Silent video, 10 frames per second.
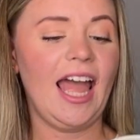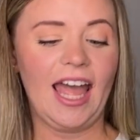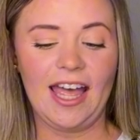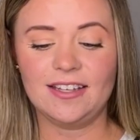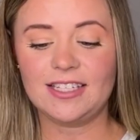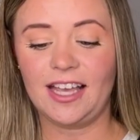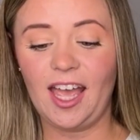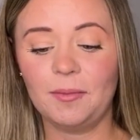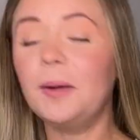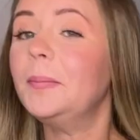It
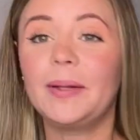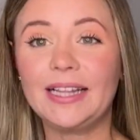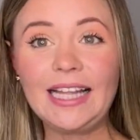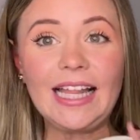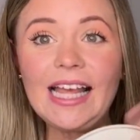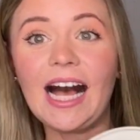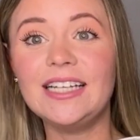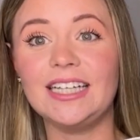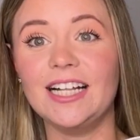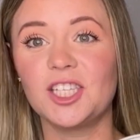came completely
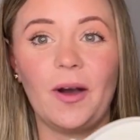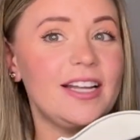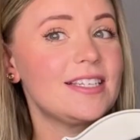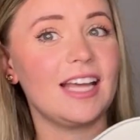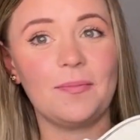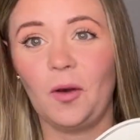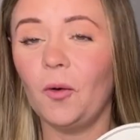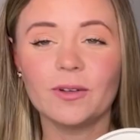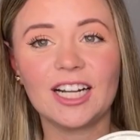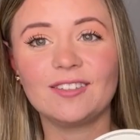undone, so I had to set up the whole
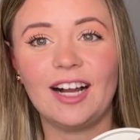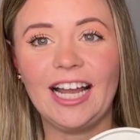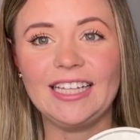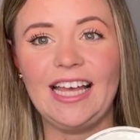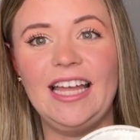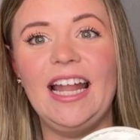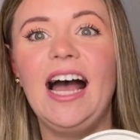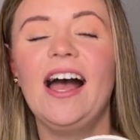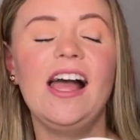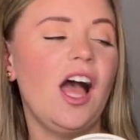entire violin.
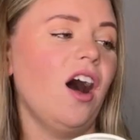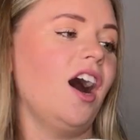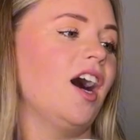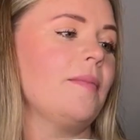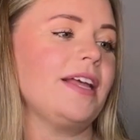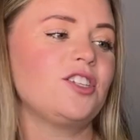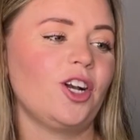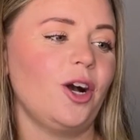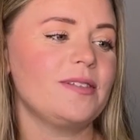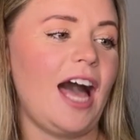It
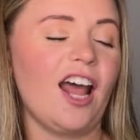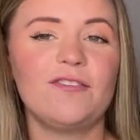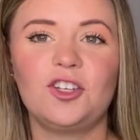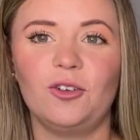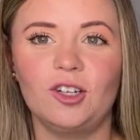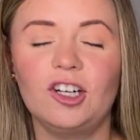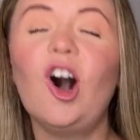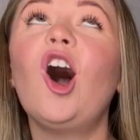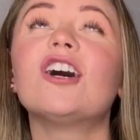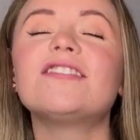goes out of tune
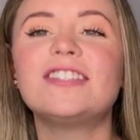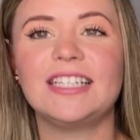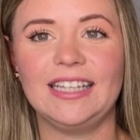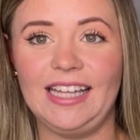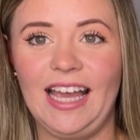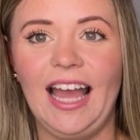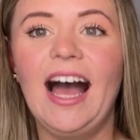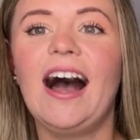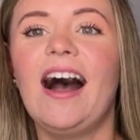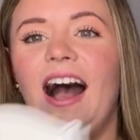constantly.
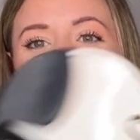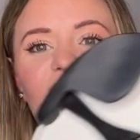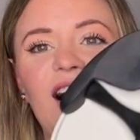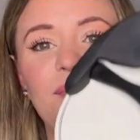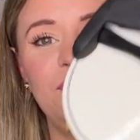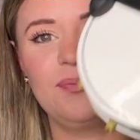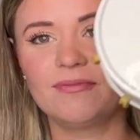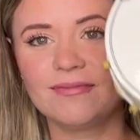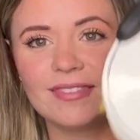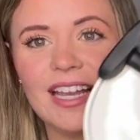
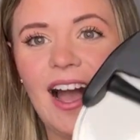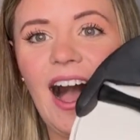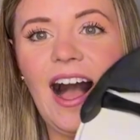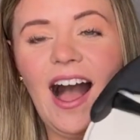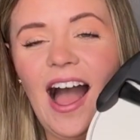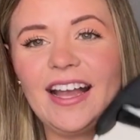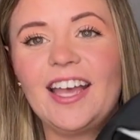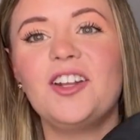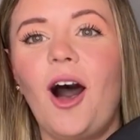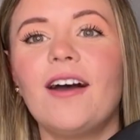I
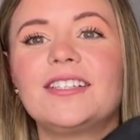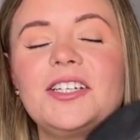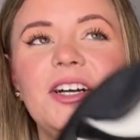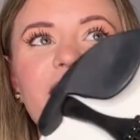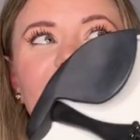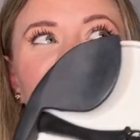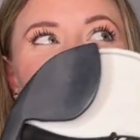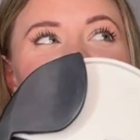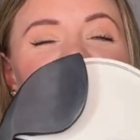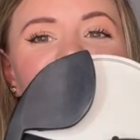cannot
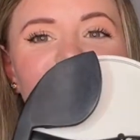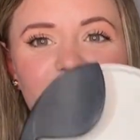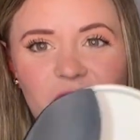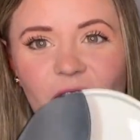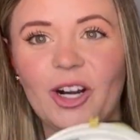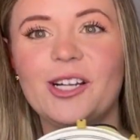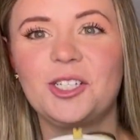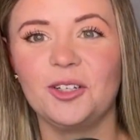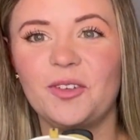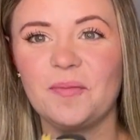discourage
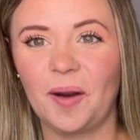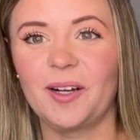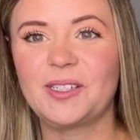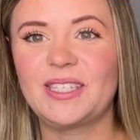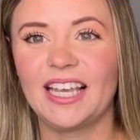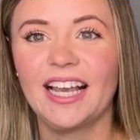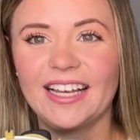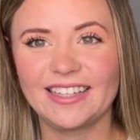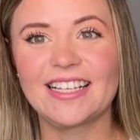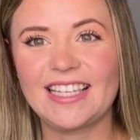you from purchasing
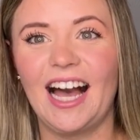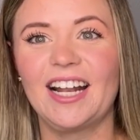this kind